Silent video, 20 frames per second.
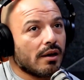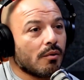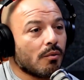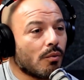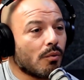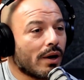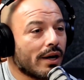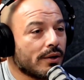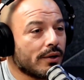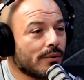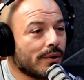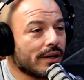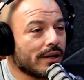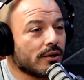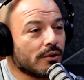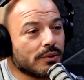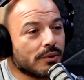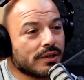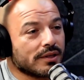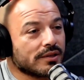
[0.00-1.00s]
why do I
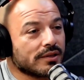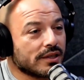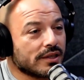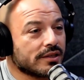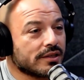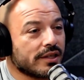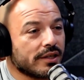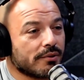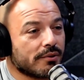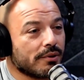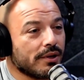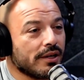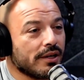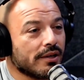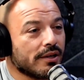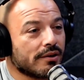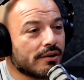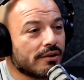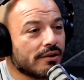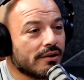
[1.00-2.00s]
go with the 63
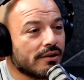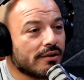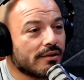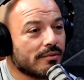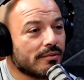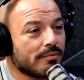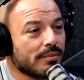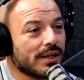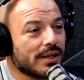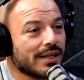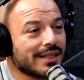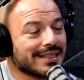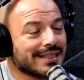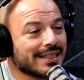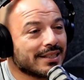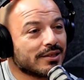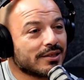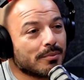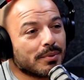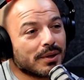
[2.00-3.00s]
year? Because
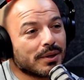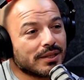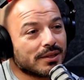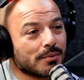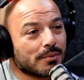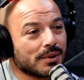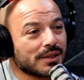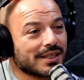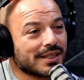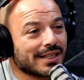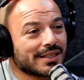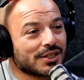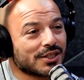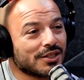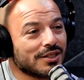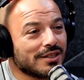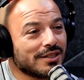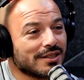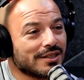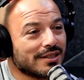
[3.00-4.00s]
there's a bunch of
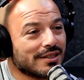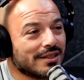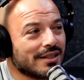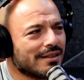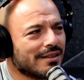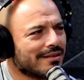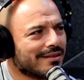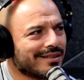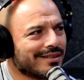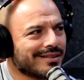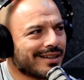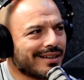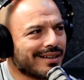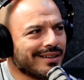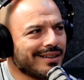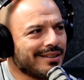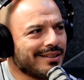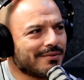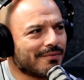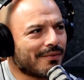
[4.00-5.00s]
recessions. There's
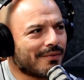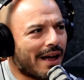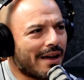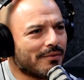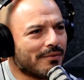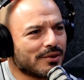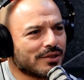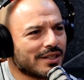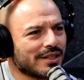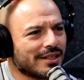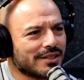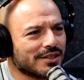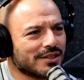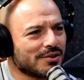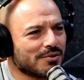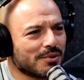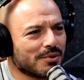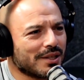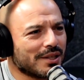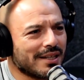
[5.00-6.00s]
at least five
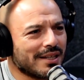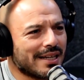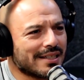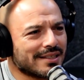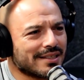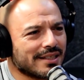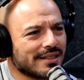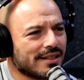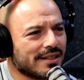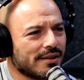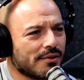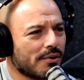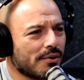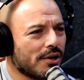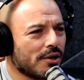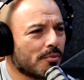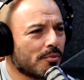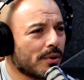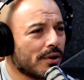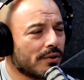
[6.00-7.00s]
recessions within that
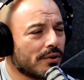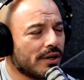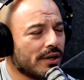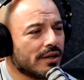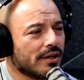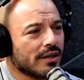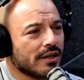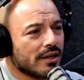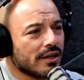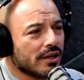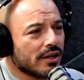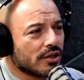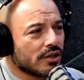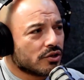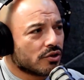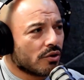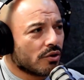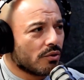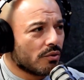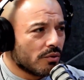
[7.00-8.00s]
63 year period. Mm.
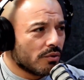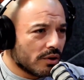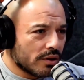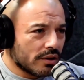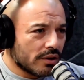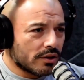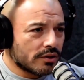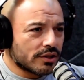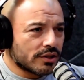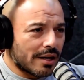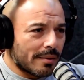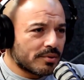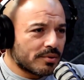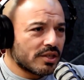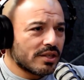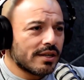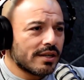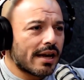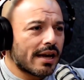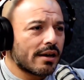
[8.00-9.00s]
So there's
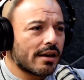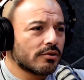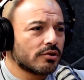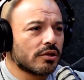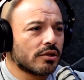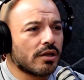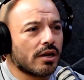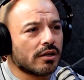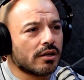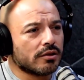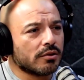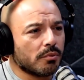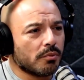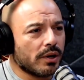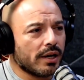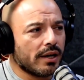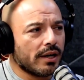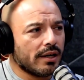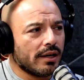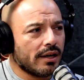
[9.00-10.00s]
ups and downs along the
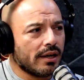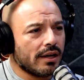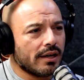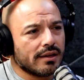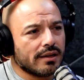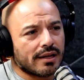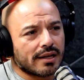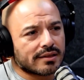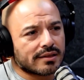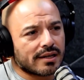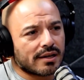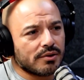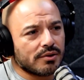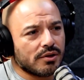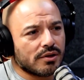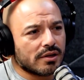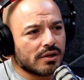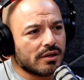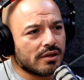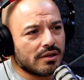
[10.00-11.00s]
way. And that's how
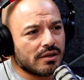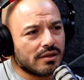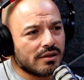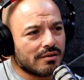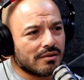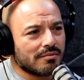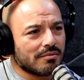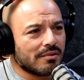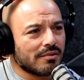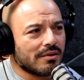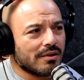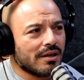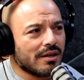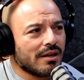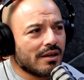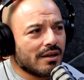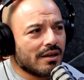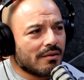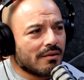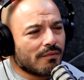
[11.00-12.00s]
you can
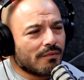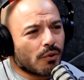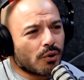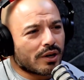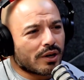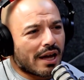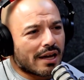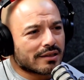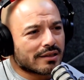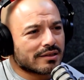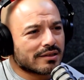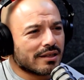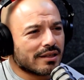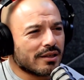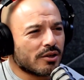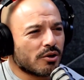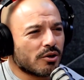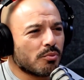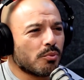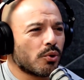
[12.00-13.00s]
forecast a
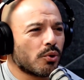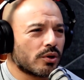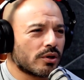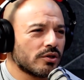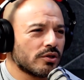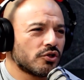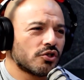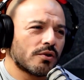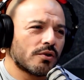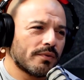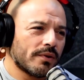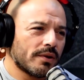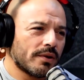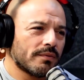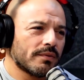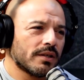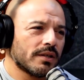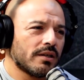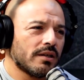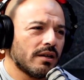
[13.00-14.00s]
little more
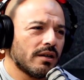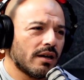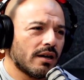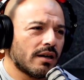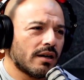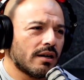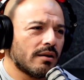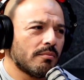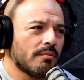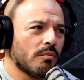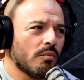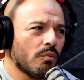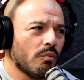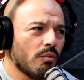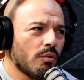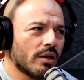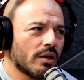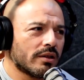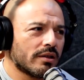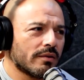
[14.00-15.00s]
conservatively um,
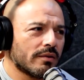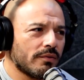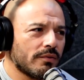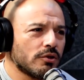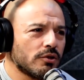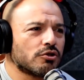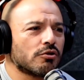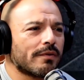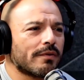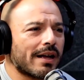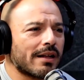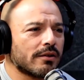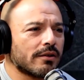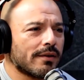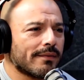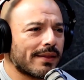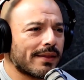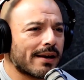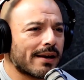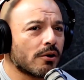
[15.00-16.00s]
what the future
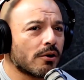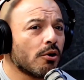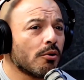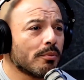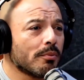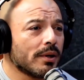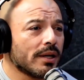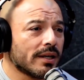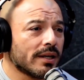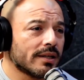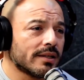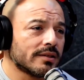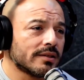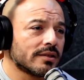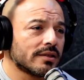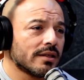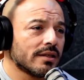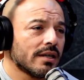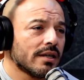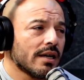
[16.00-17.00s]
value of that home
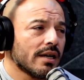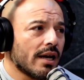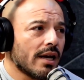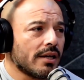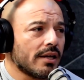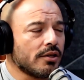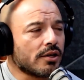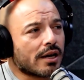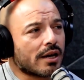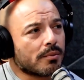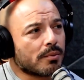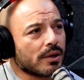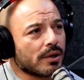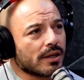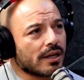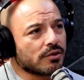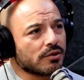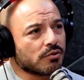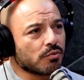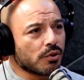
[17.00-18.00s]
is. And you got to
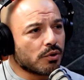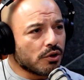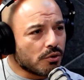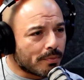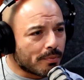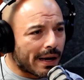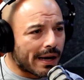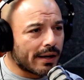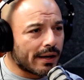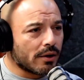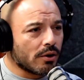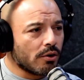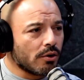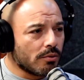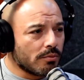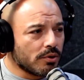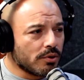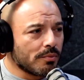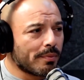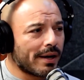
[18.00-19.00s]
realize when you buy a
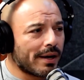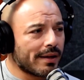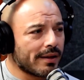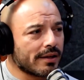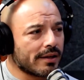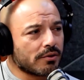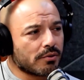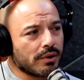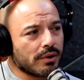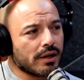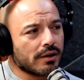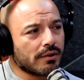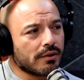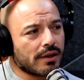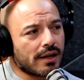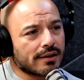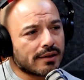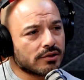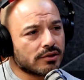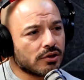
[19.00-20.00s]
home, you buy that
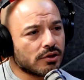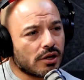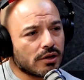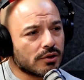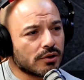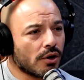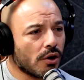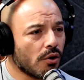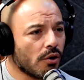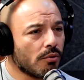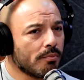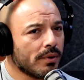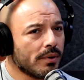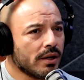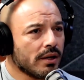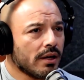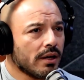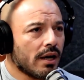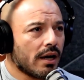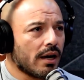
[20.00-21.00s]
$300,000 home
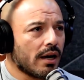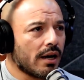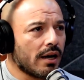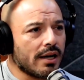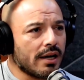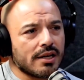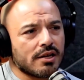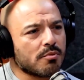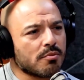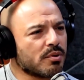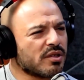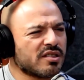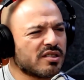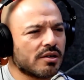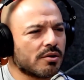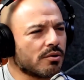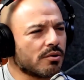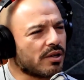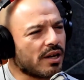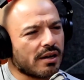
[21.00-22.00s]
uh, and you put
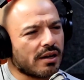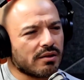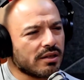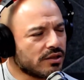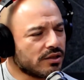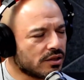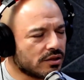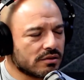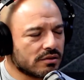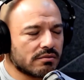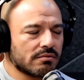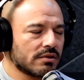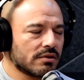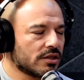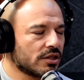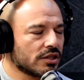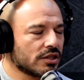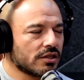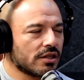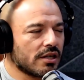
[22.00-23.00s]
zero down. Let's just
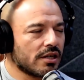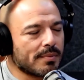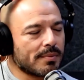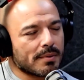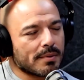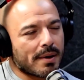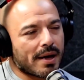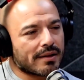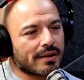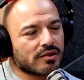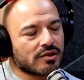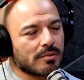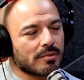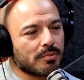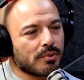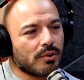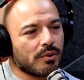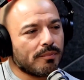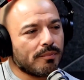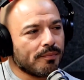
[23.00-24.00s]
just to keep the math
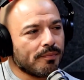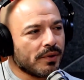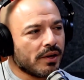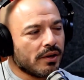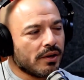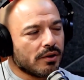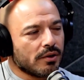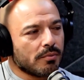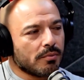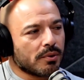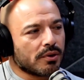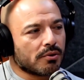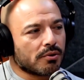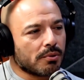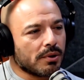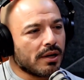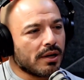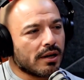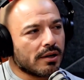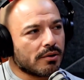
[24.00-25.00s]
simple, mm-hmm. you put
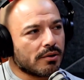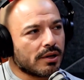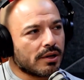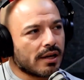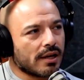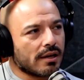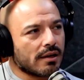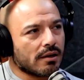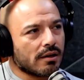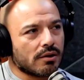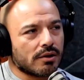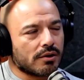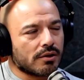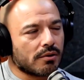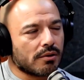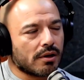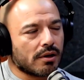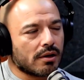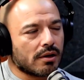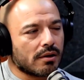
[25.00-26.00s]
300 or
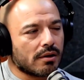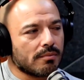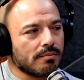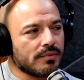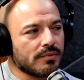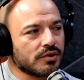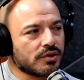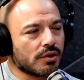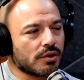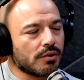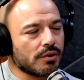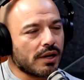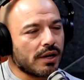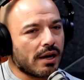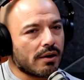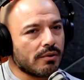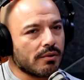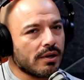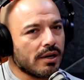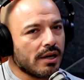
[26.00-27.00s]
th- um, zero
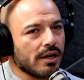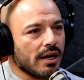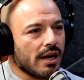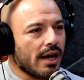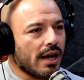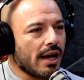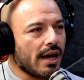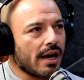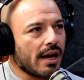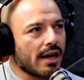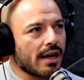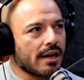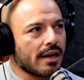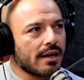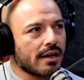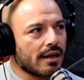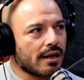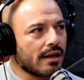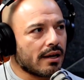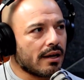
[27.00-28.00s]
down
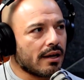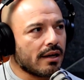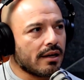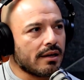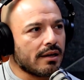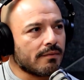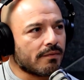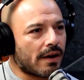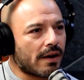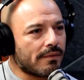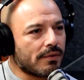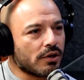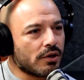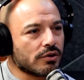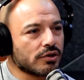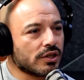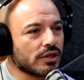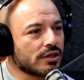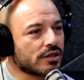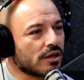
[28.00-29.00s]
and in five
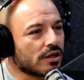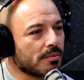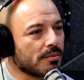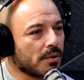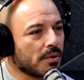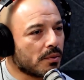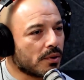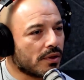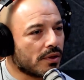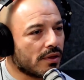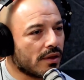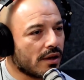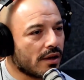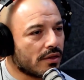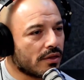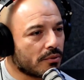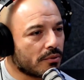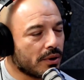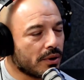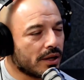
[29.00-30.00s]
years it's going to be worth
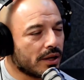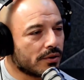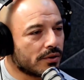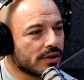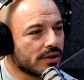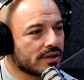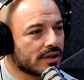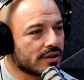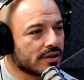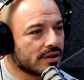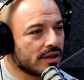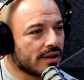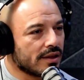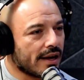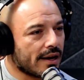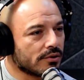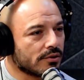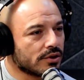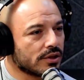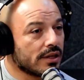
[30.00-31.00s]

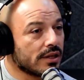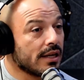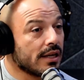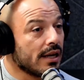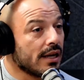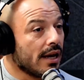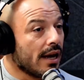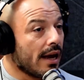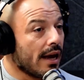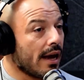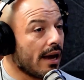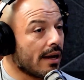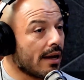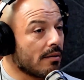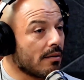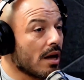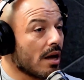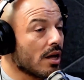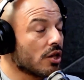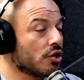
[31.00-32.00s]
360000
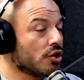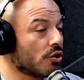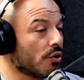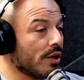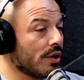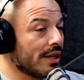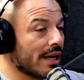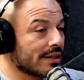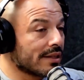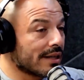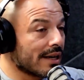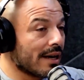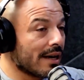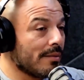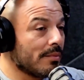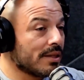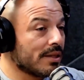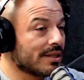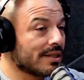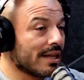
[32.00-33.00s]
and during that
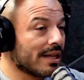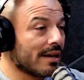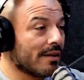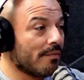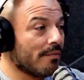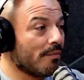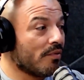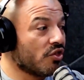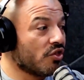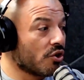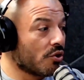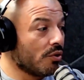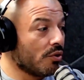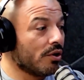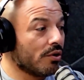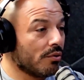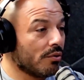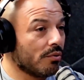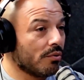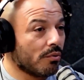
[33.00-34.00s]
time instead of
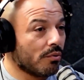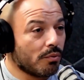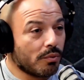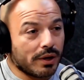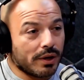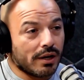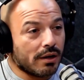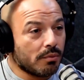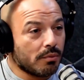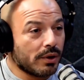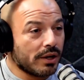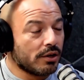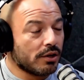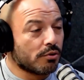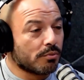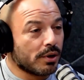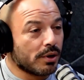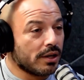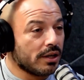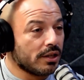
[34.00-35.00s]
throwing away
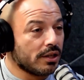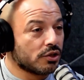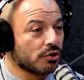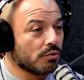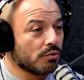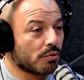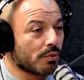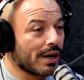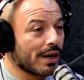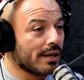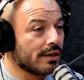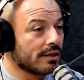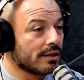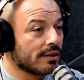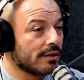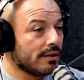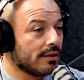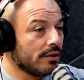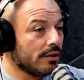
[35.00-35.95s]
your money to rent